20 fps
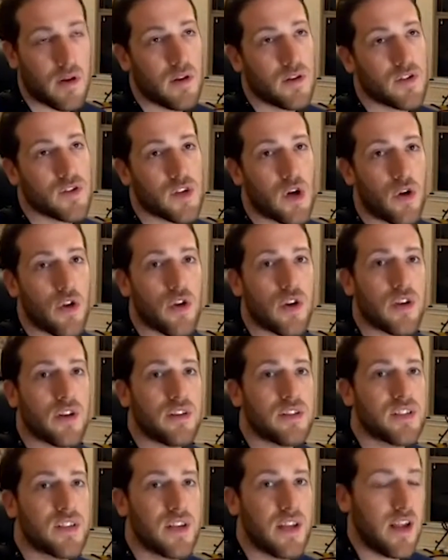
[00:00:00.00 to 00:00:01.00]
So you can
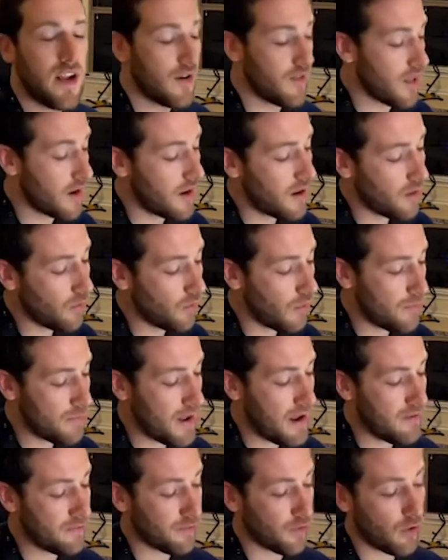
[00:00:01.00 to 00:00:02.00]
hear that it'll
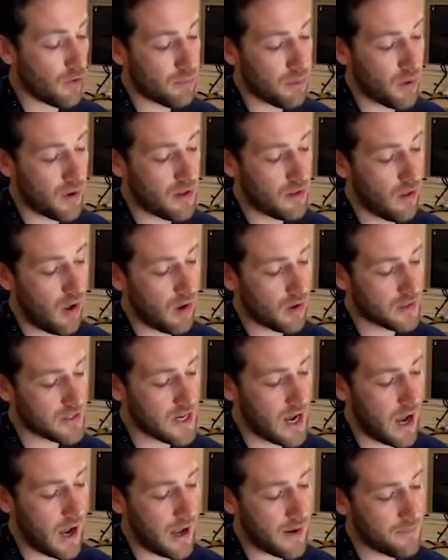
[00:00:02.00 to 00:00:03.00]
repeat for a pretty long
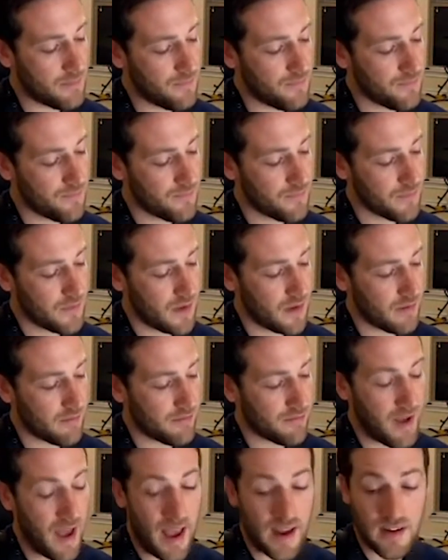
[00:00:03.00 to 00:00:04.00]
time. In
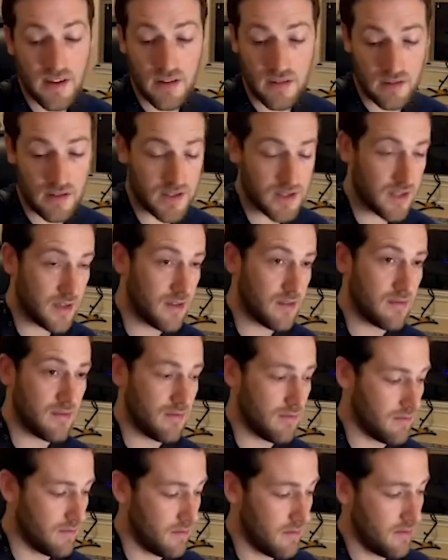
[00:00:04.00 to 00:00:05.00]
fact, listen,
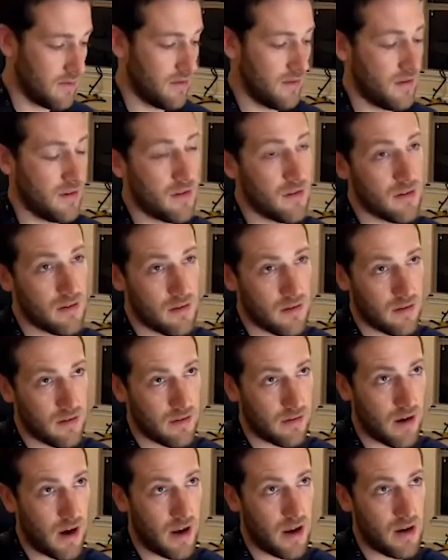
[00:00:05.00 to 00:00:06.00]

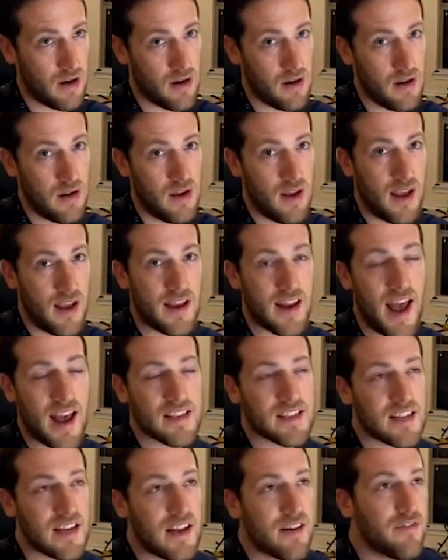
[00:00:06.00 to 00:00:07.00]
right? It
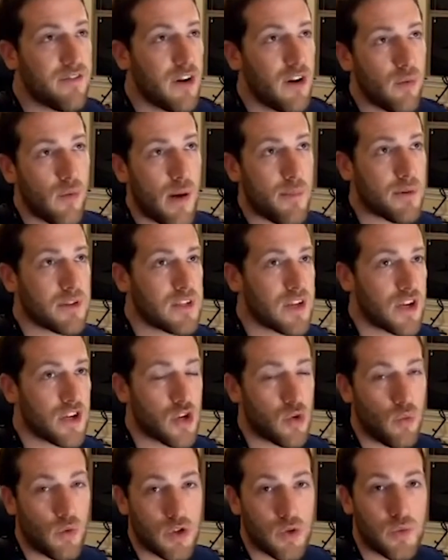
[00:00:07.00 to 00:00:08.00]
has an infinite
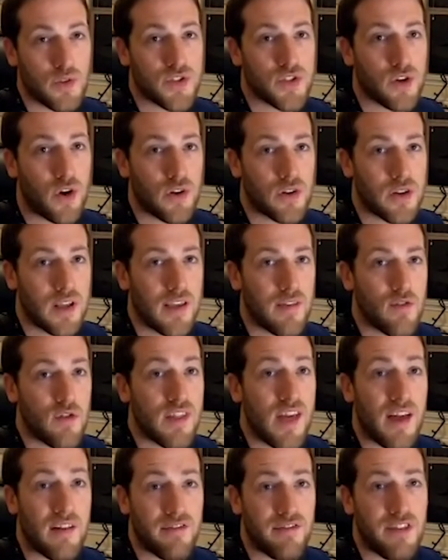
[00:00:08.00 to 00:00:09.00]
repetition, which will start to give you
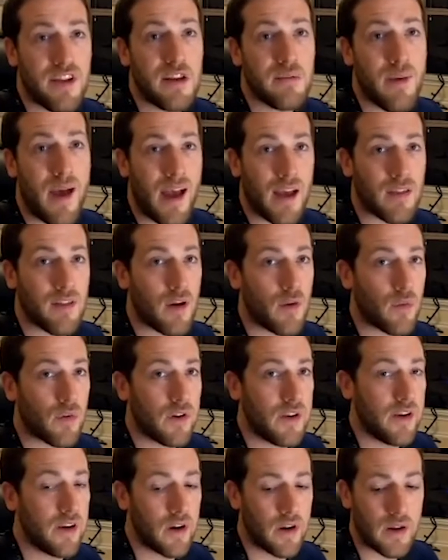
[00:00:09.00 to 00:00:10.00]
that feedback that we're
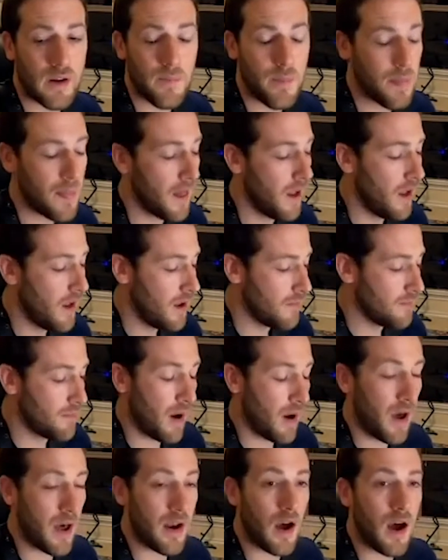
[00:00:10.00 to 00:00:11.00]
hearing.
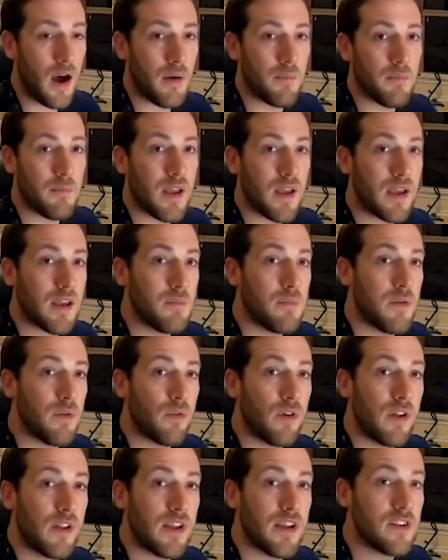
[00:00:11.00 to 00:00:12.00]
But it can be
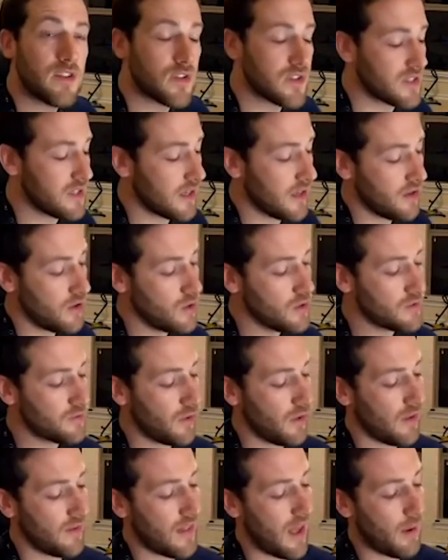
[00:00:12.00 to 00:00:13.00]
really interesting and
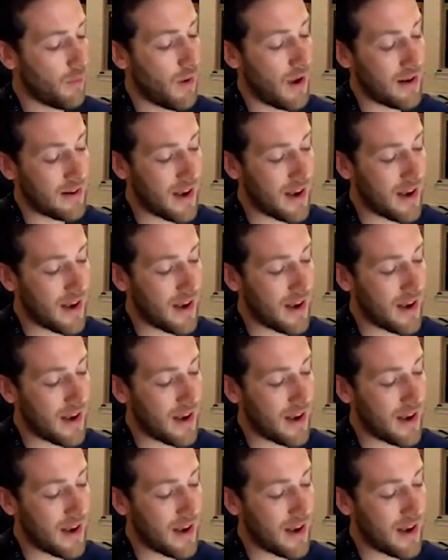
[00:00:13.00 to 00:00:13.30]
useful in that way.